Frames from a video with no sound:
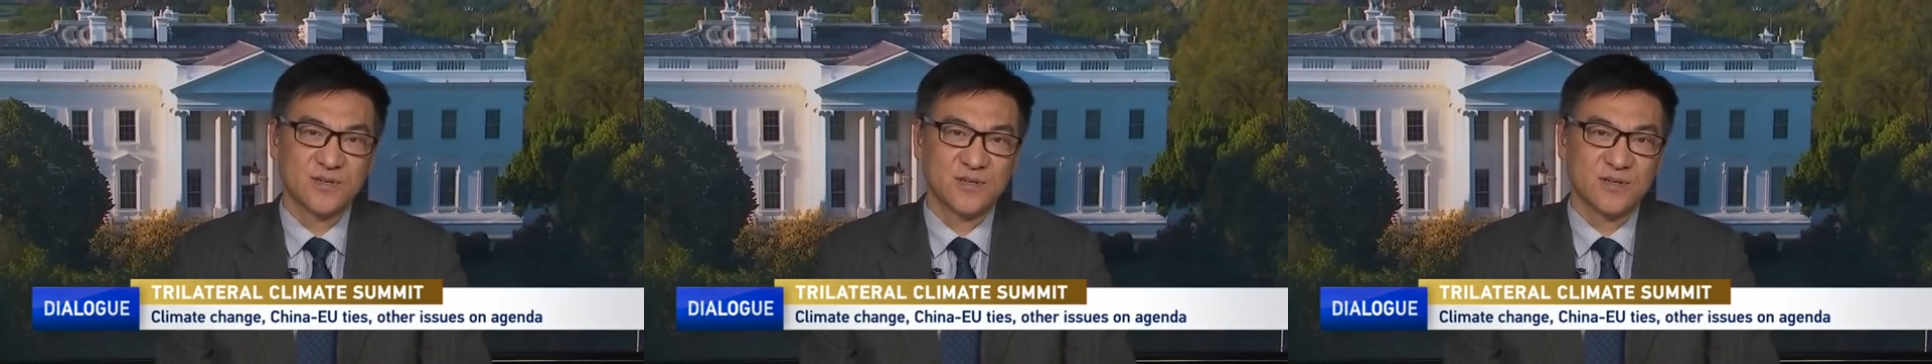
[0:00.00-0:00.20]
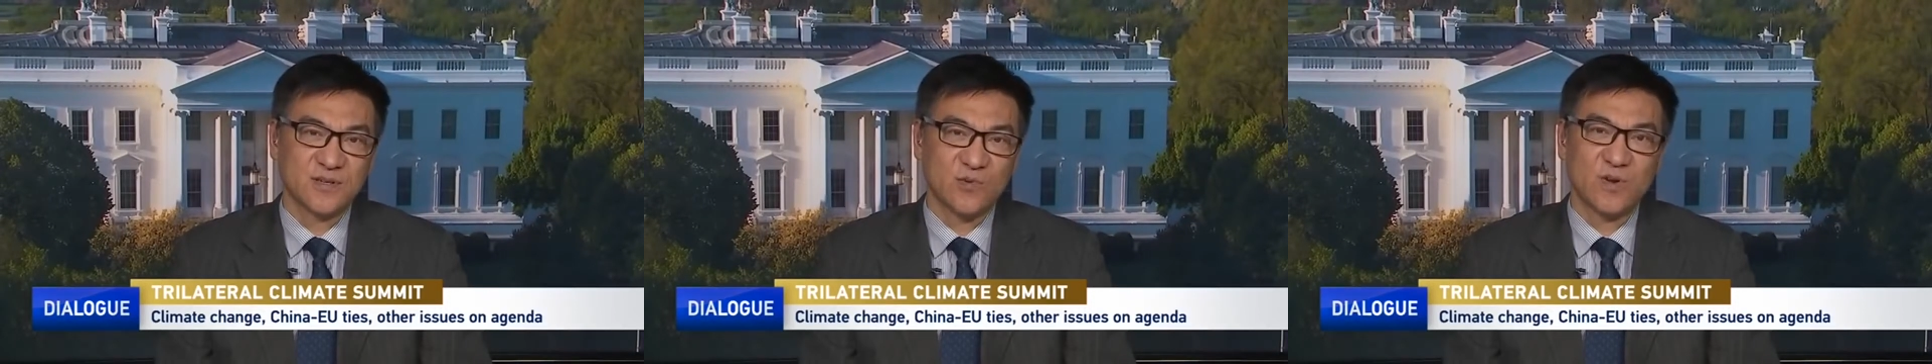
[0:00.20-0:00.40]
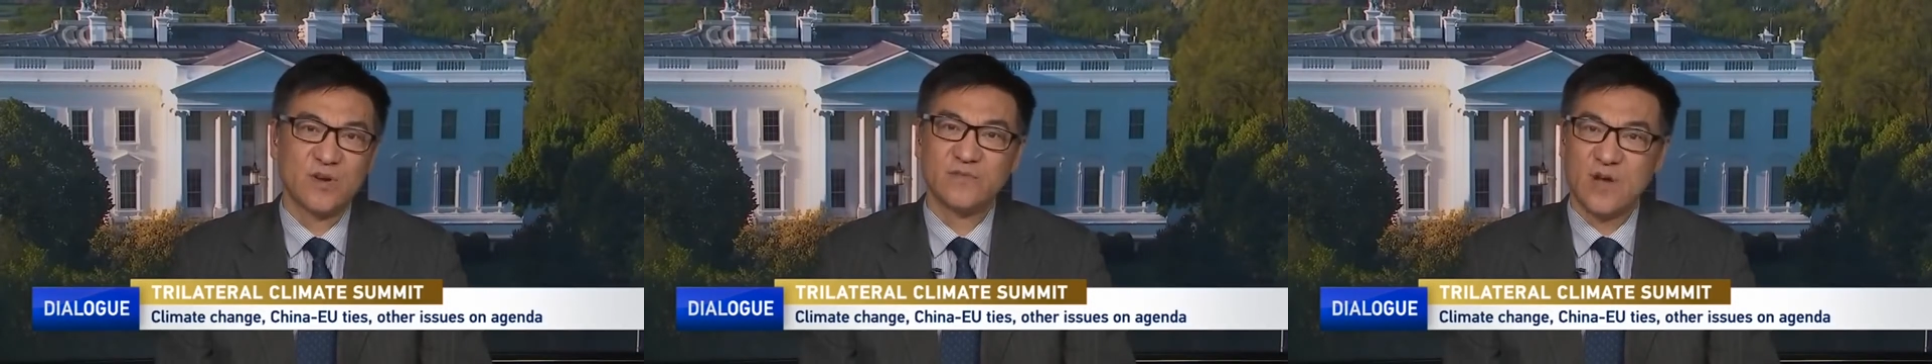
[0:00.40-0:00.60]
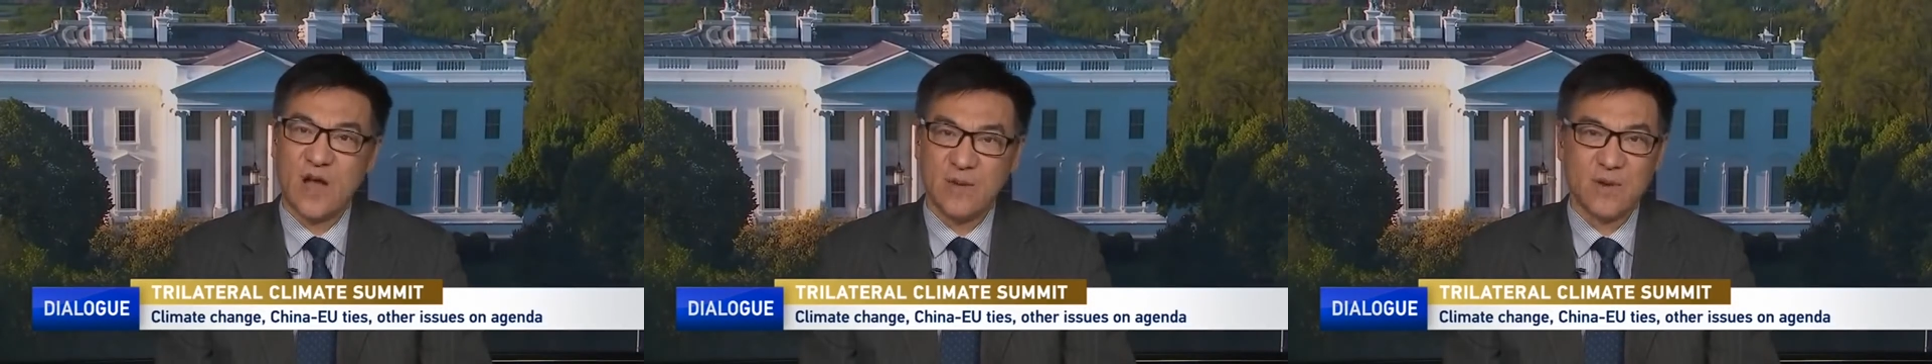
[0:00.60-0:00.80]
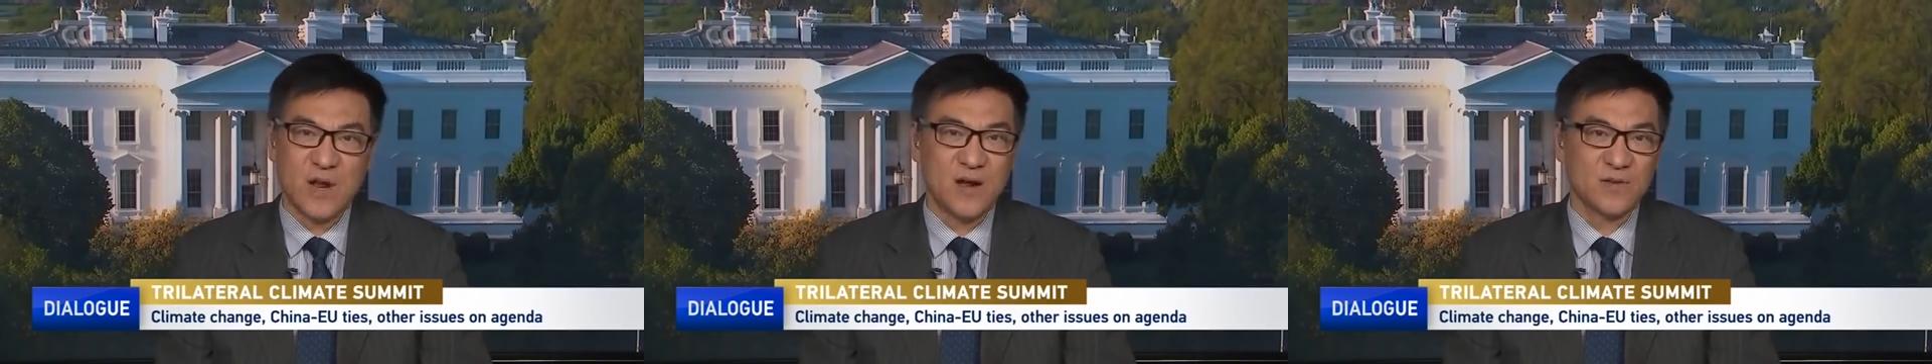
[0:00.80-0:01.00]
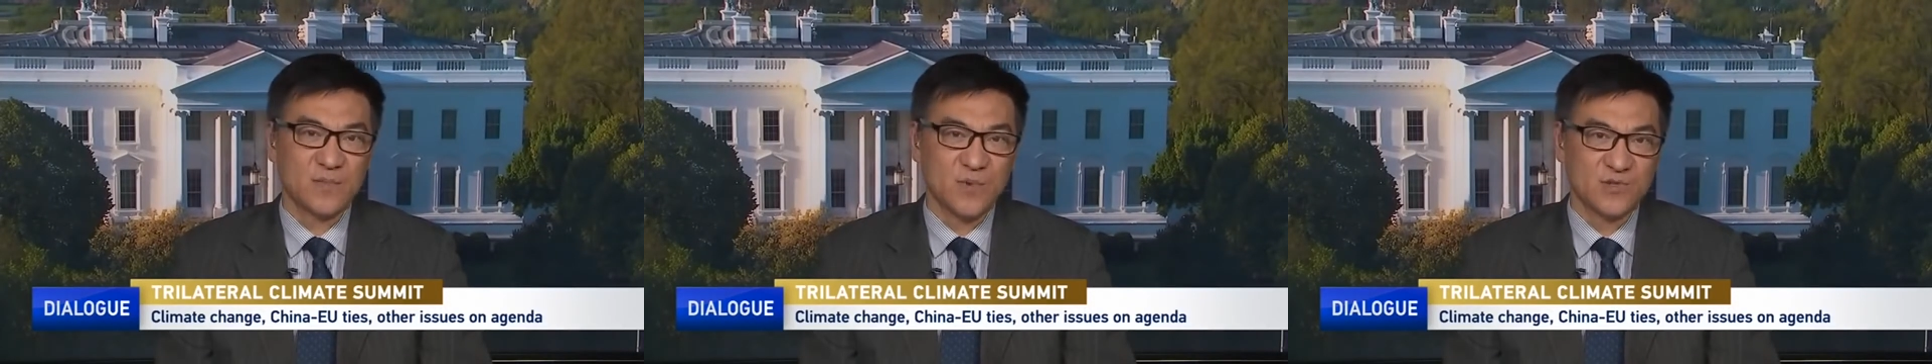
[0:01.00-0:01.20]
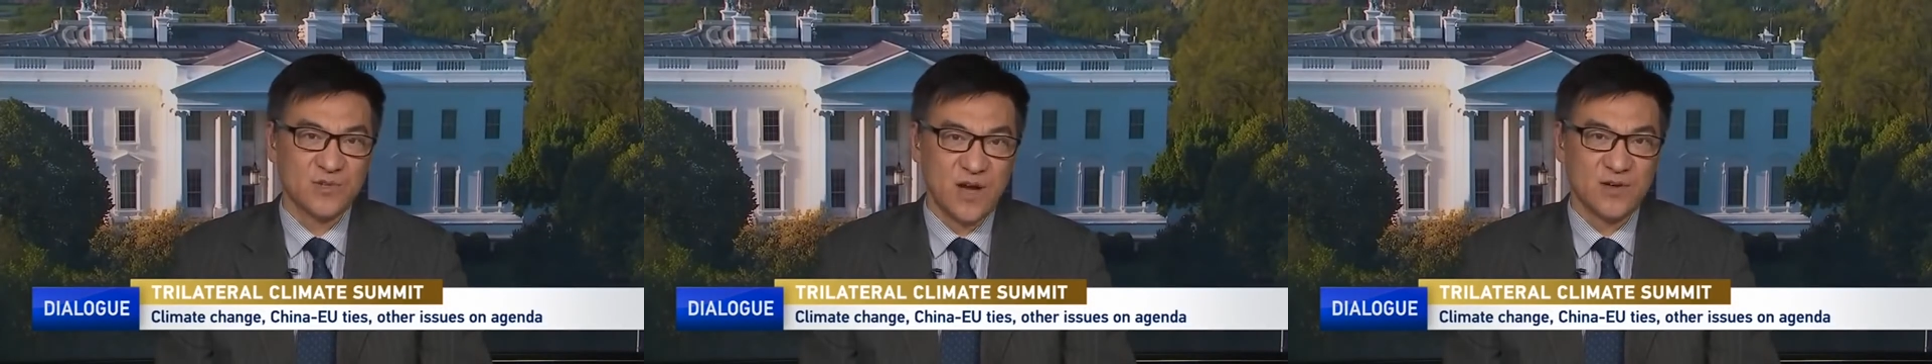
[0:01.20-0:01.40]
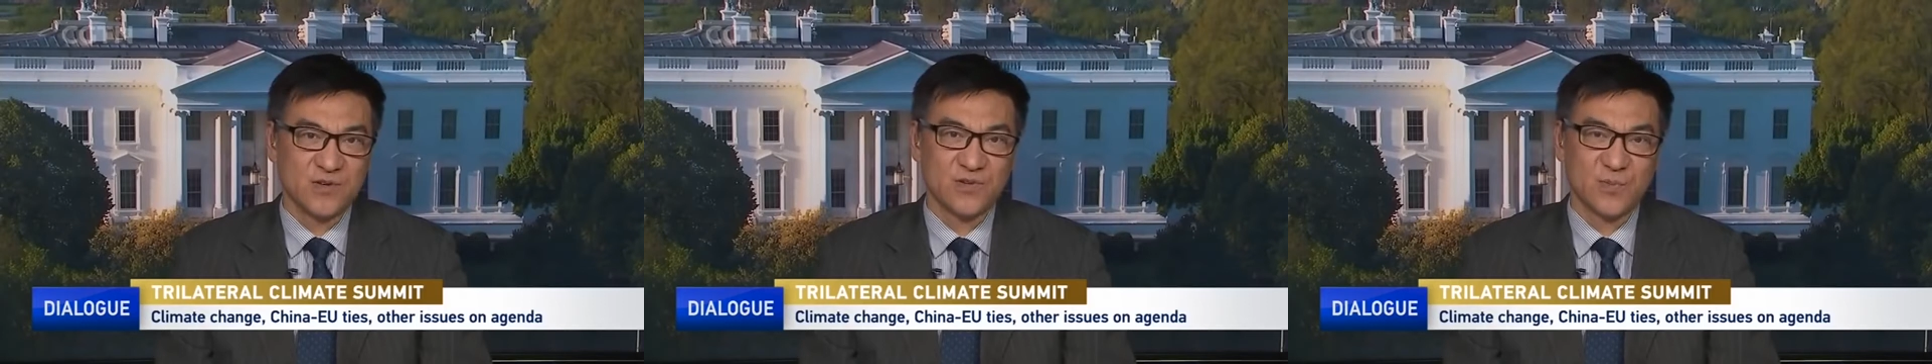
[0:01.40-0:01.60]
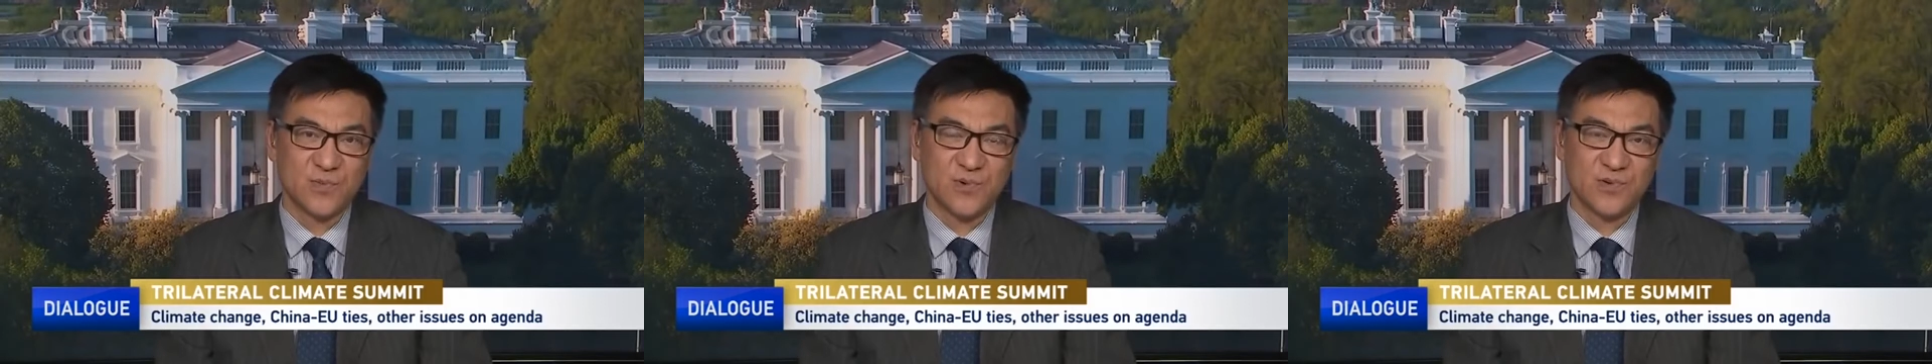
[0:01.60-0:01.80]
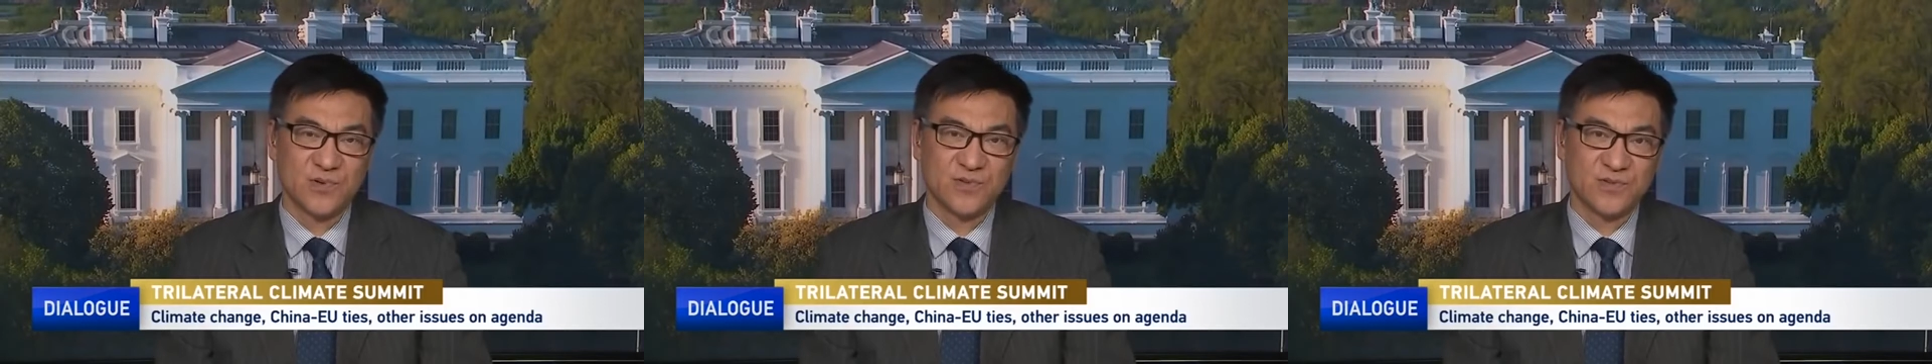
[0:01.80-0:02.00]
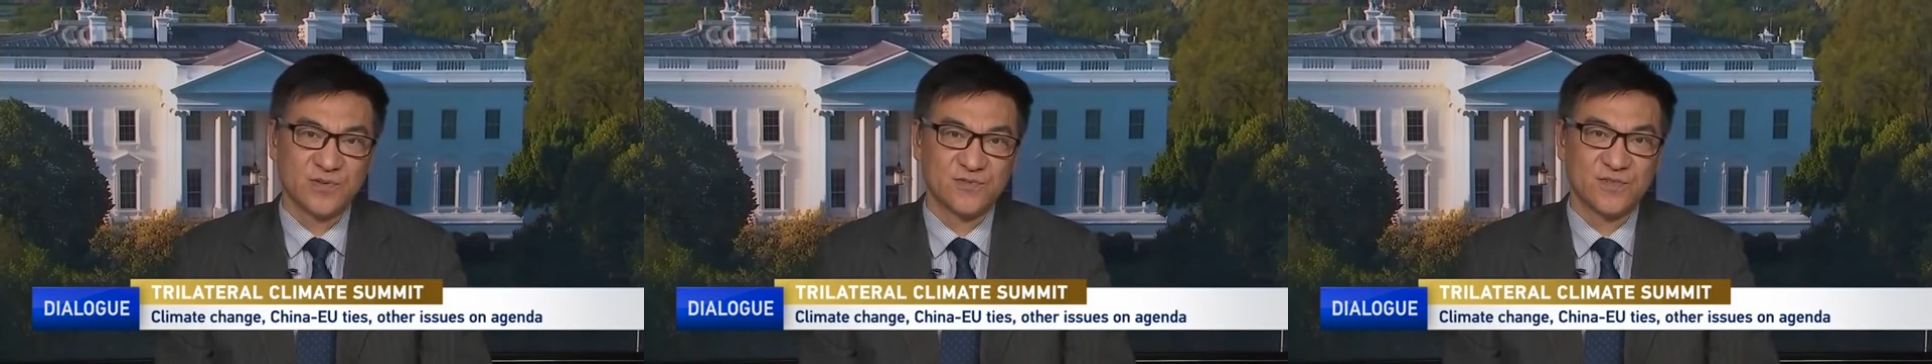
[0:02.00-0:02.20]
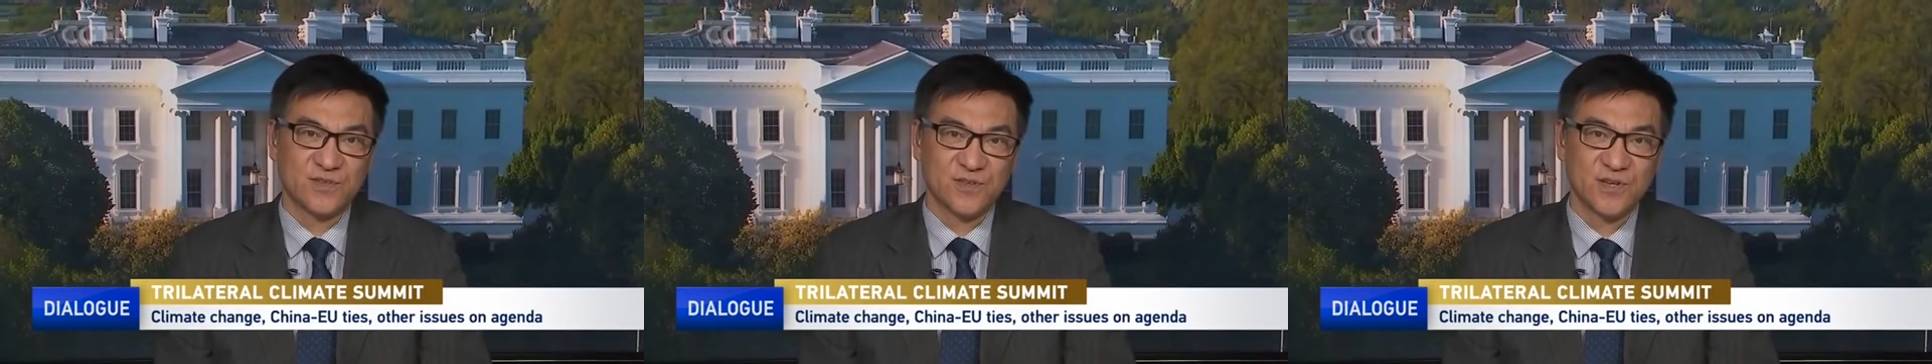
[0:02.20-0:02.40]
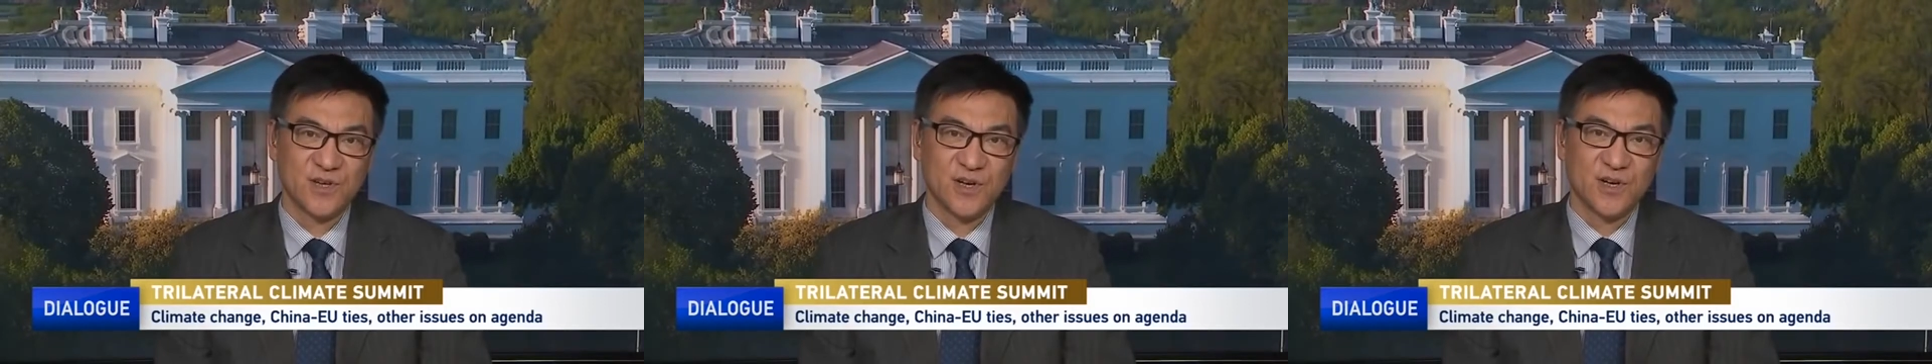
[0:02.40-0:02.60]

one of the most ardent supporters of the